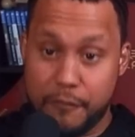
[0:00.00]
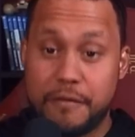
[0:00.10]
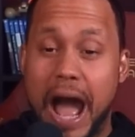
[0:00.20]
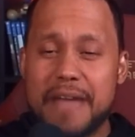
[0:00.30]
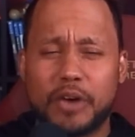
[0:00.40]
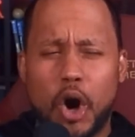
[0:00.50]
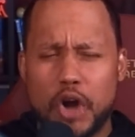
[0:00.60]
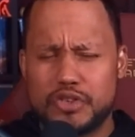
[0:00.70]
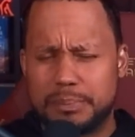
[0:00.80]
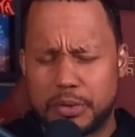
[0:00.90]

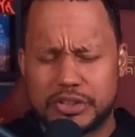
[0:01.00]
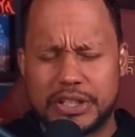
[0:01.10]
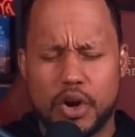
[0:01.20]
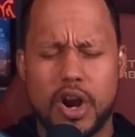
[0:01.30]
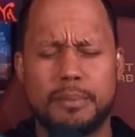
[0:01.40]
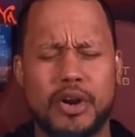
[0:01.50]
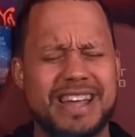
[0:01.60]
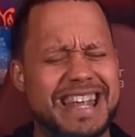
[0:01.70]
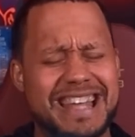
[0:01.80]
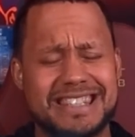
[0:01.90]
500% armor
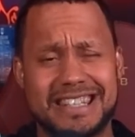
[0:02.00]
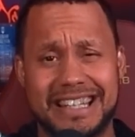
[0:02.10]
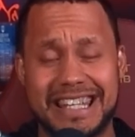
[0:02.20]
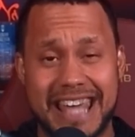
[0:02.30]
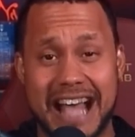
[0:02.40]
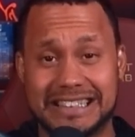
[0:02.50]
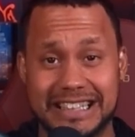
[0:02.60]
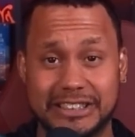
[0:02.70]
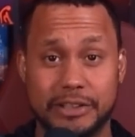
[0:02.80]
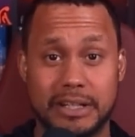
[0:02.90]
and instantly casting
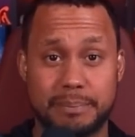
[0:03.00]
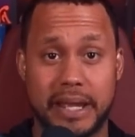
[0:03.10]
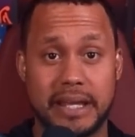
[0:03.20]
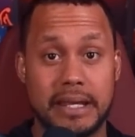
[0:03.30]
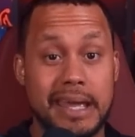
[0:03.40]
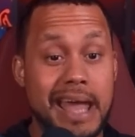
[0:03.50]
Searing Pain.